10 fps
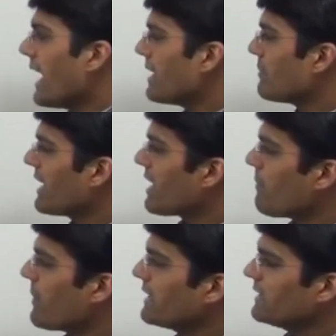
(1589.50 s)
And by
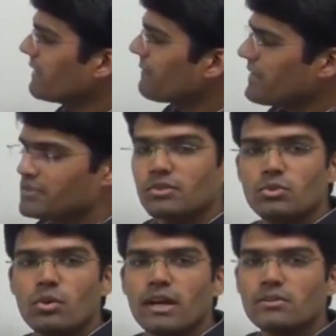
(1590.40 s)
combining the first
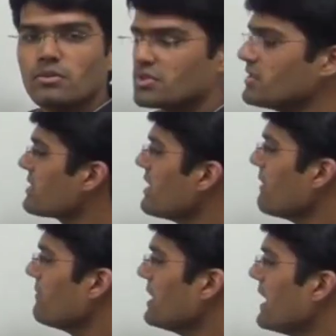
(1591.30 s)
2 conclusions,
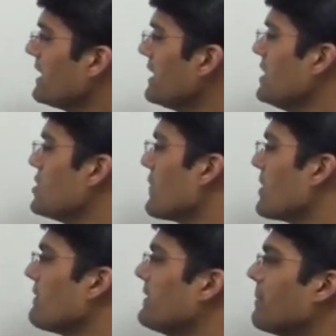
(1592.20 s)
we get each
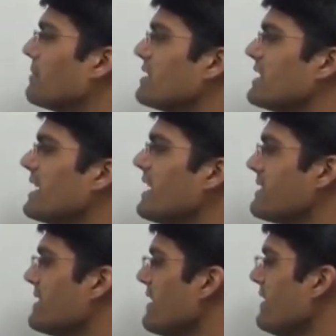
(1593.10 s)
one of them, j
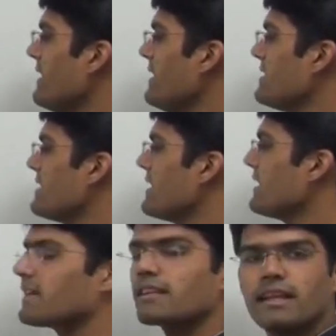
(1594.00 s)
less than t, j
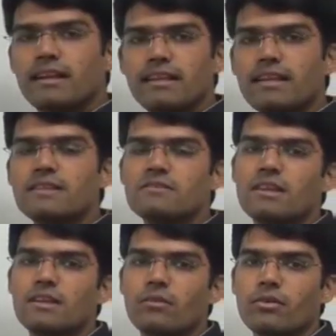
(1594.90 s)
greater than t, and
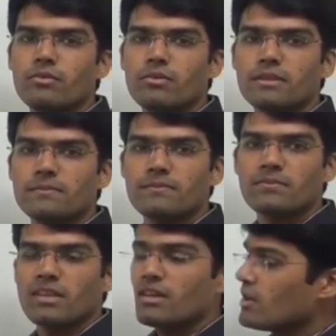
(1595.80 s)
j equal to t.
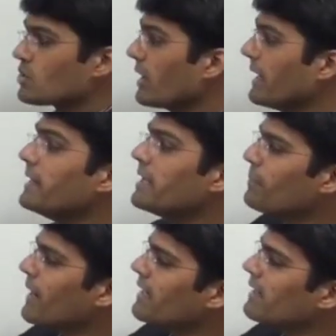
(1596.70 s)
So
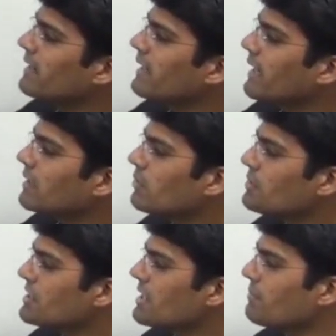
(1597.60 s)
independently,
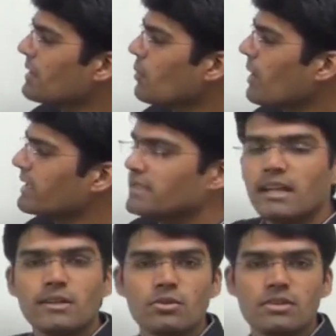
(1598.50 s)
conclusion number 1 and
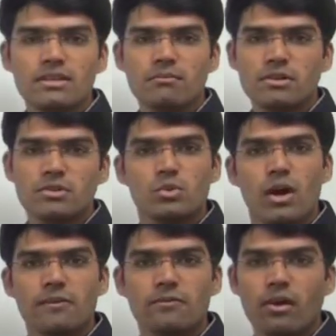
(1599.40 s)
conclusion number 2
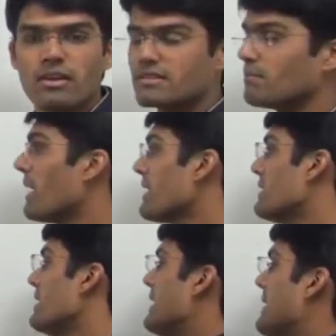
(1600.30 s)
are false.
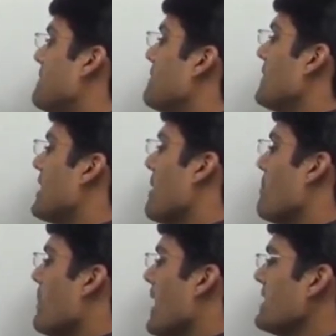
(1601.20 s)
But if we
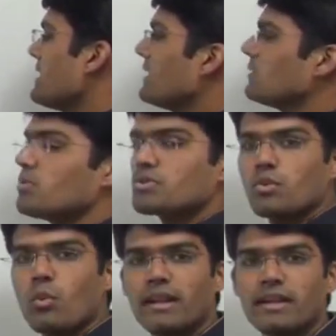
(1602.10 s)
combine
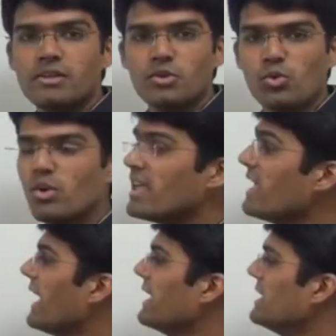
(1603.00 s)
conclusion 1 and
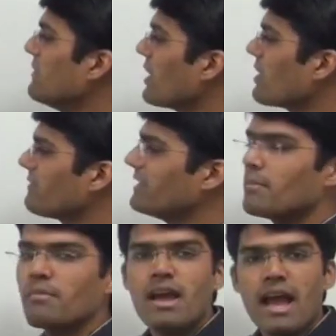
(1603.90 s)
2, any one of
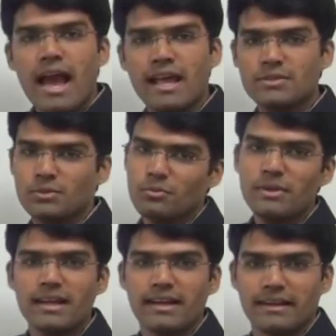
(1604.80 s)
them has to
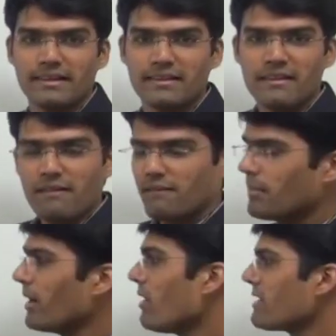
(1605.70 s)
be correct. Why?
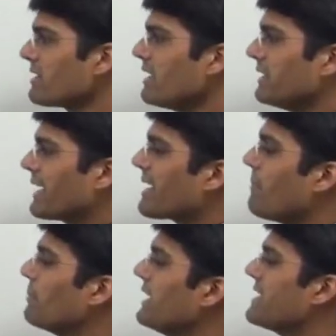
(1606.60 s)
Because the
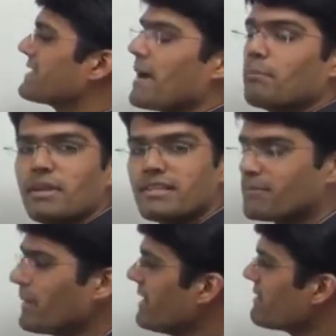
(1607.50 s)
complete
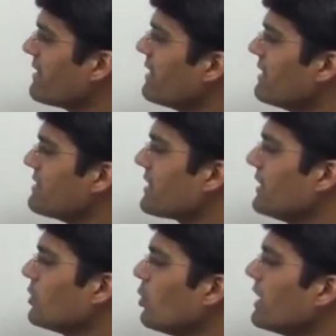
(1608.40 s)
sample space is
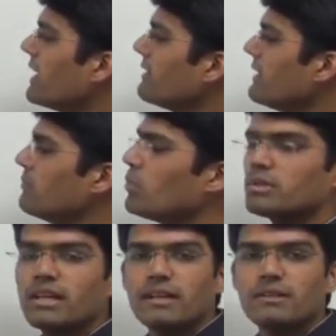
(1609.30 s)
included in
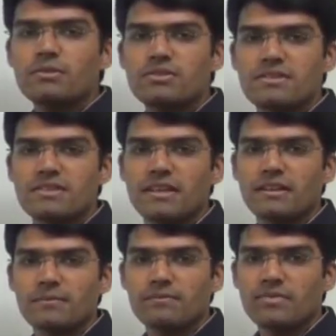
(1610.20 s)
both the conclusions
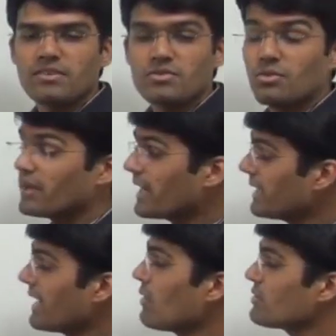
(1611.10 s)
here. So we
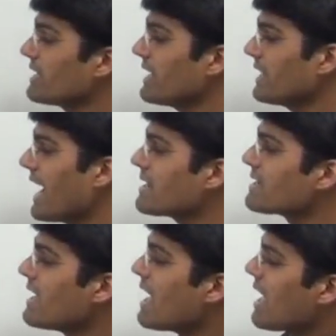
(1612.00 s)
can now say
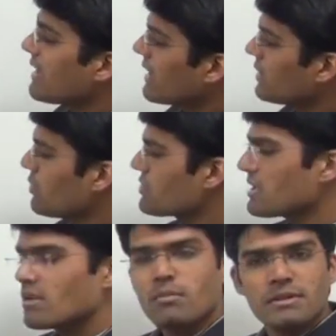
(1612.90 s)
that
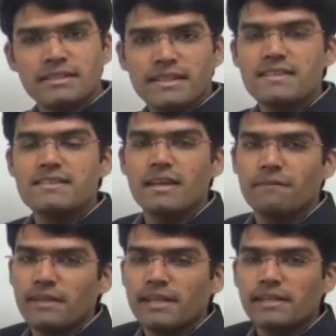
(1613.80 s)
conclusion number 3 is
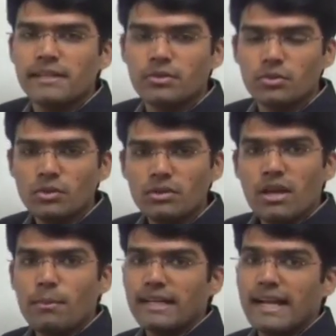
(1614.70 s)
definitely
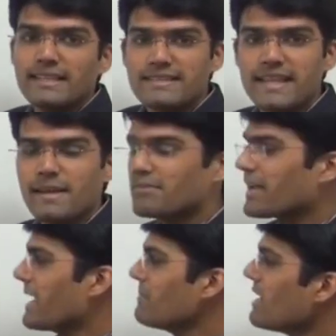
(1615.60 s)
true, but at the same
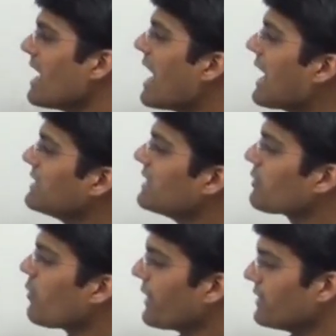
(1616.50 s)
time,
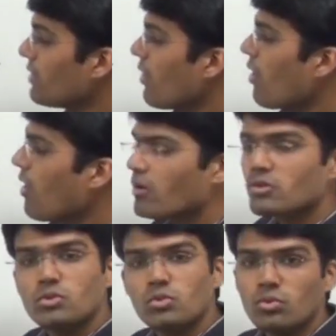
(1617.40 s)
either 1
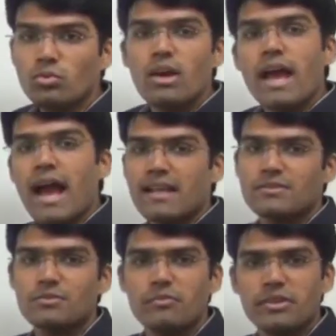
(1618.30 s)
or 2
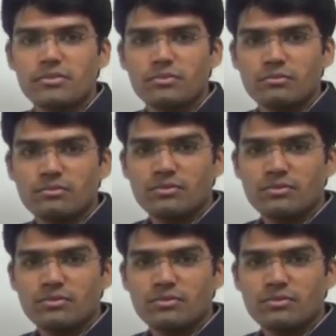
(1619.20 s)
has to be true.